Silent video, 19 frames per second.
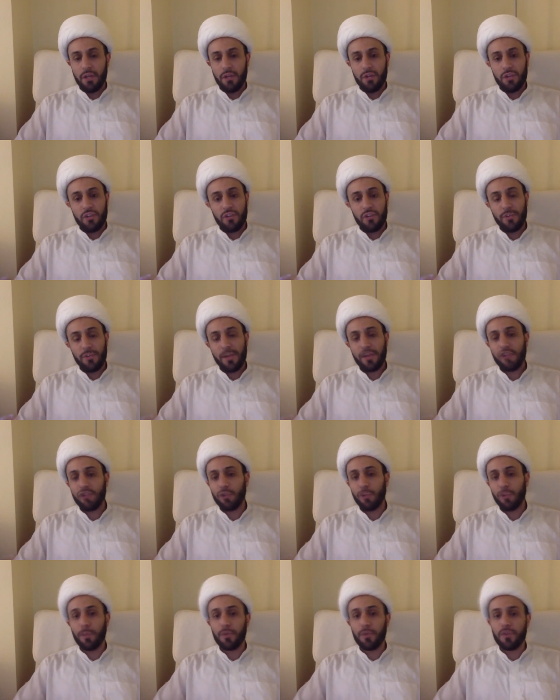to
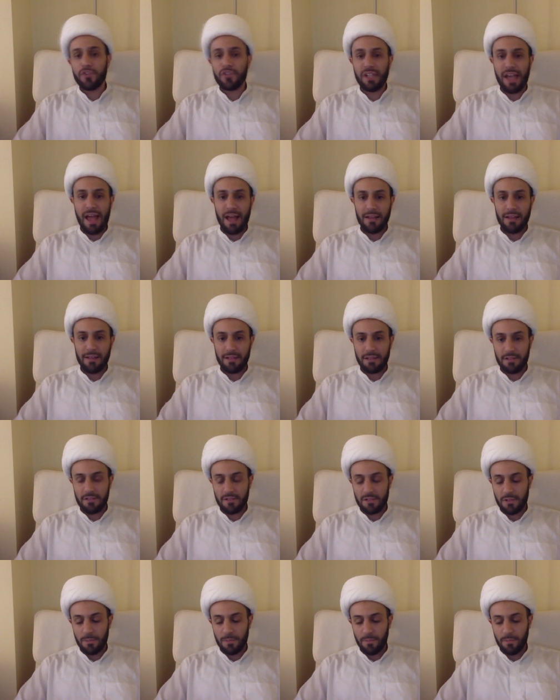special personalities.